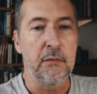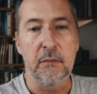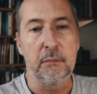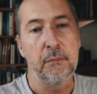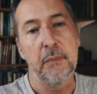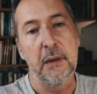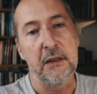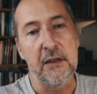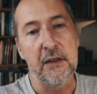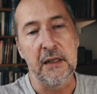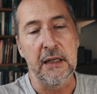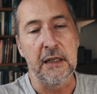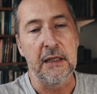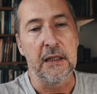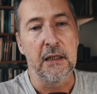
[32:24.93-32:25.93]

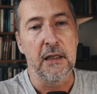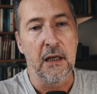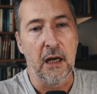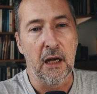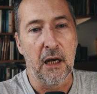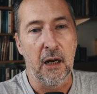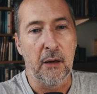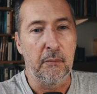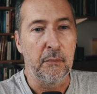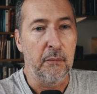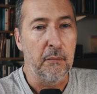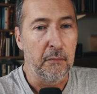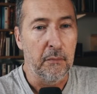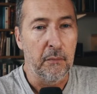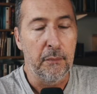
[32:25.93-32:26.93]
basically
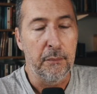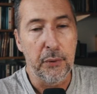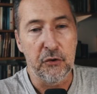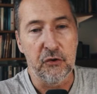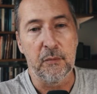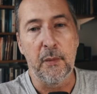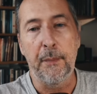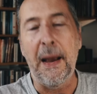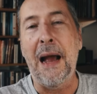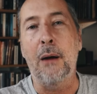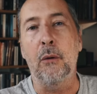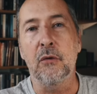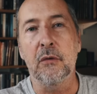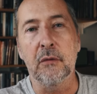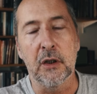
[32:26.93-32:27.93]
push him
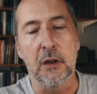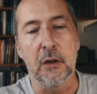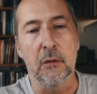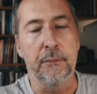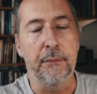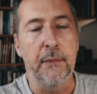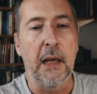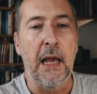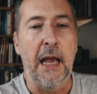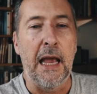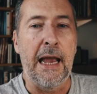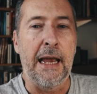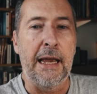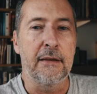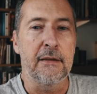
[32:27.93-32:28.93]
about, you know,
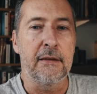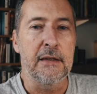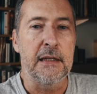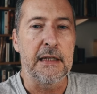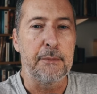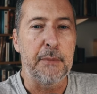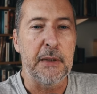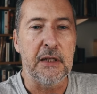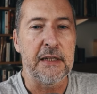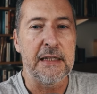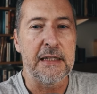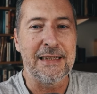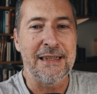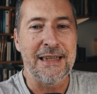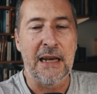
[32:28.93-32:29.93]
and because he
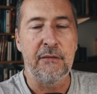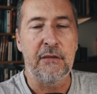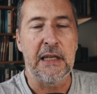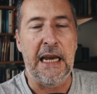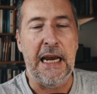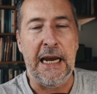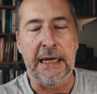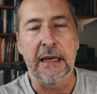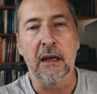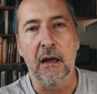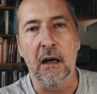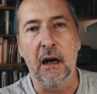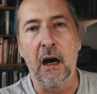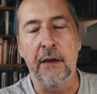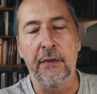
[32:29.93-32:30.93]
doesn't have any
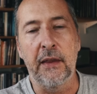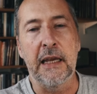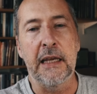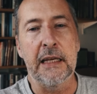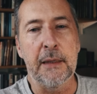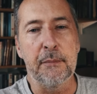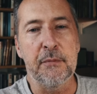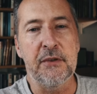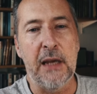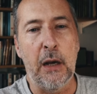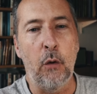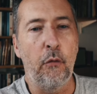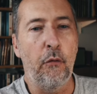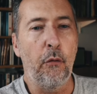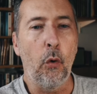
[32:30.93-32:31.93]
anchor either in
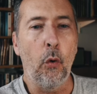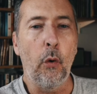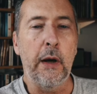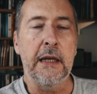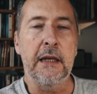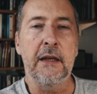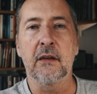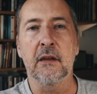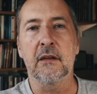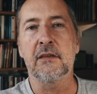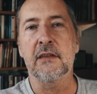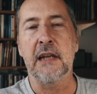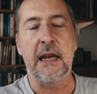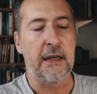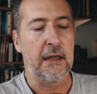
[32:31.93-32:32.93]
himself or in his
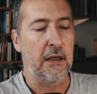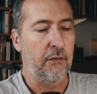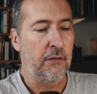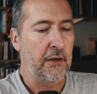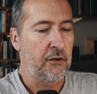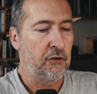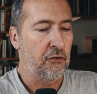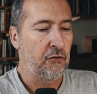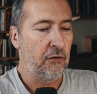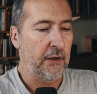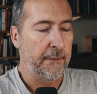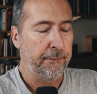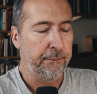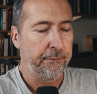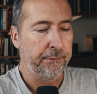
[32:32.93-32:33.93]
understanding of history,
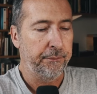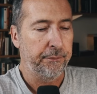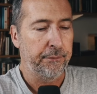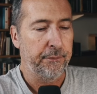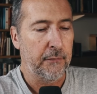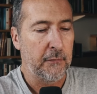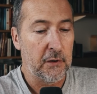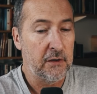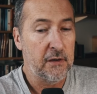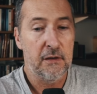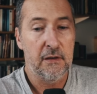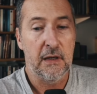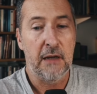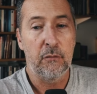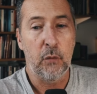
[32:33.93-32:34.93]
because he
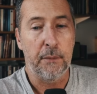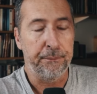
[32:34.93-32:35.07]
doesn't have one.